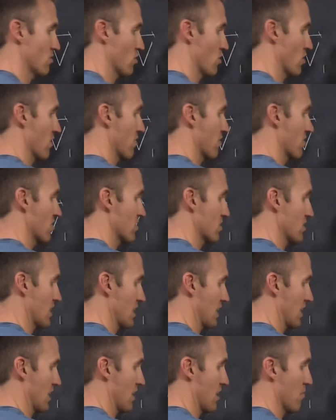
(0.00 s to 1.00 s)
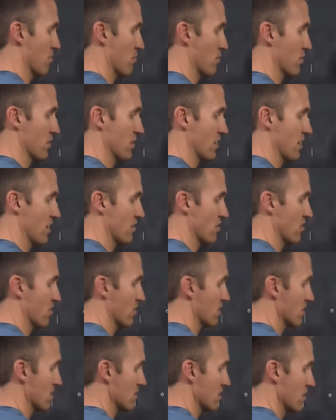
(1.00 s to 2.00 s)
to the second number in
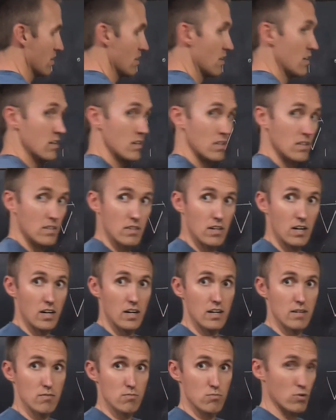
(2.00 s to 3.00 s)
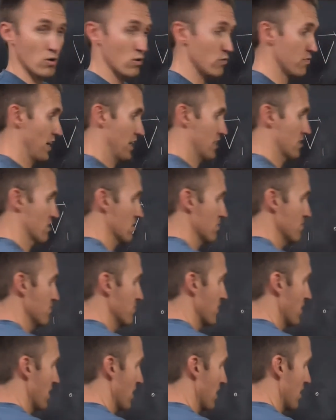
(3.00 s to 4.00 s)
our row vector
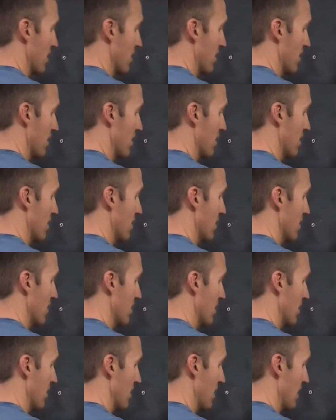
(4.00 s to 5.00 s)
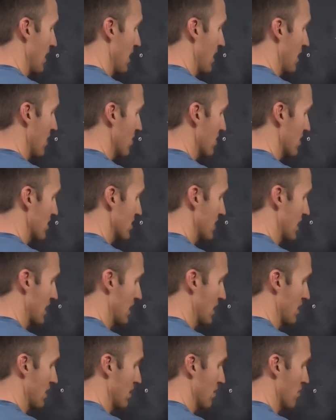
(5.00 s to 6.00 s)
and the
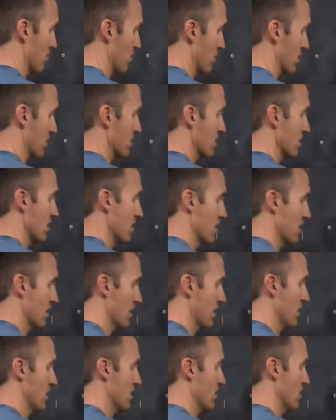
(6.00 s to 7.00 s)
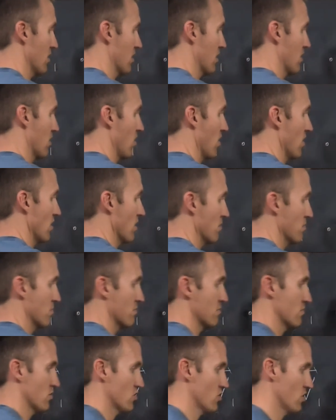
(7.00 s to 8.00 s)
second number in our column.
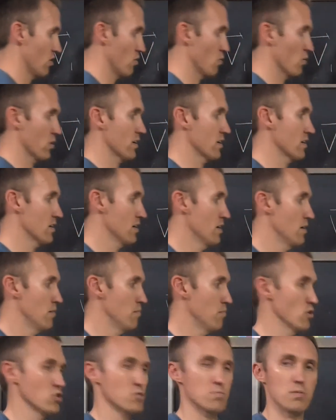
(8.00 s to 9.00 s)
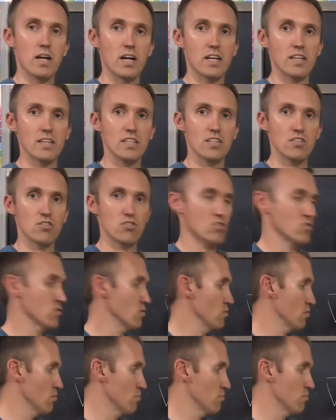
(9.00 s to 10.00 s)
So we're multiplying these
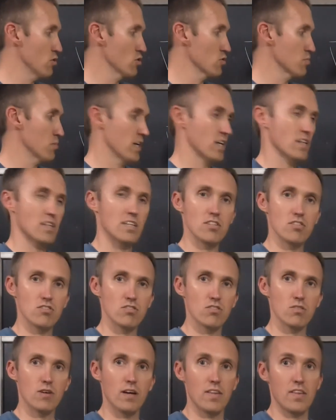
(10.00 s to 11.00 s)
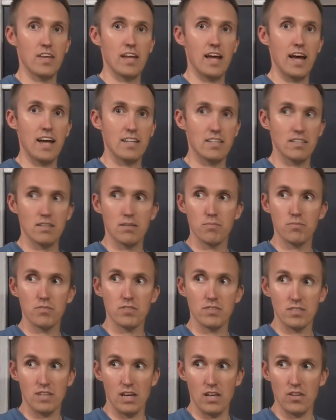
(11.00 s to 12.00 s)
two, and then adding them
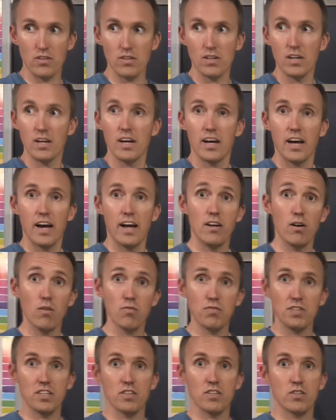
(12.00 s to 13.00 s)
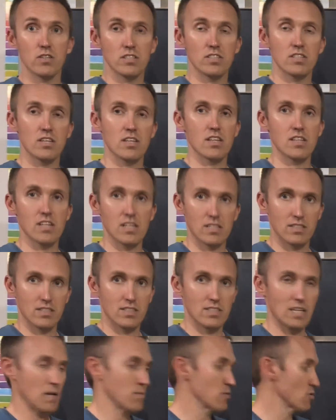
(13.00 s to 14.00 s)
together. And hopefully you can see that that's the
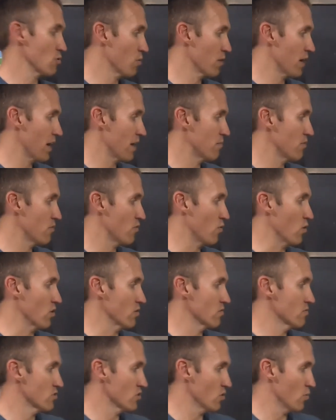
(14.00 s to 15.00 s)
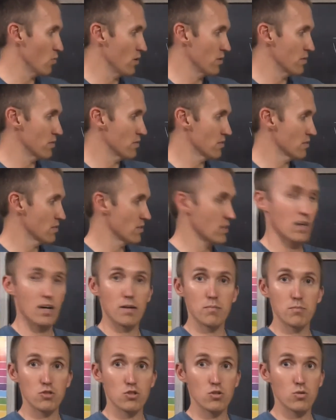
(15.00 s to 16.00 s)
same as what we had before. So 1
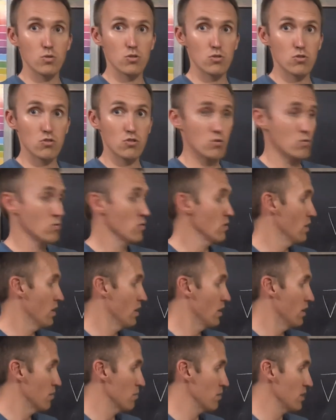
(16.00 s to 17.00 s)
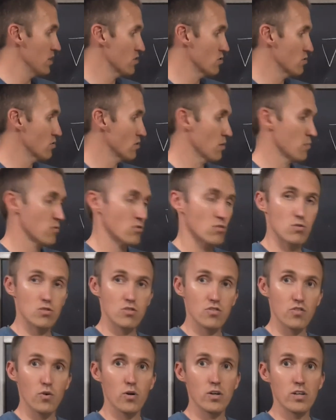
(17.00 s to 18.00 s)
times 2 is 2, plus 2 times 2
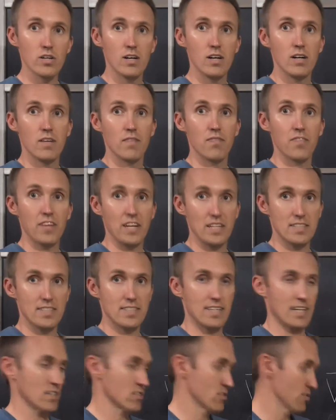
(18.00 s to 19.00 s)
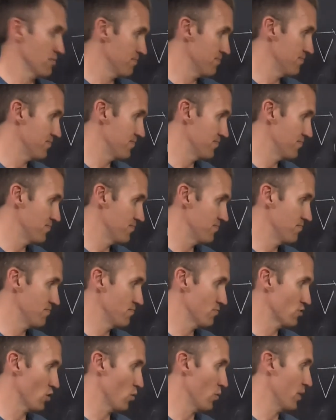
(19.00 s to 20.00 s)
is 4, that's 6.
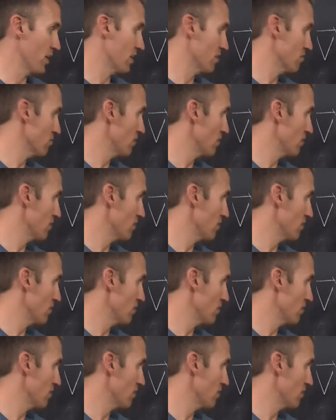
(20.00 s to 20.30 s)
So we can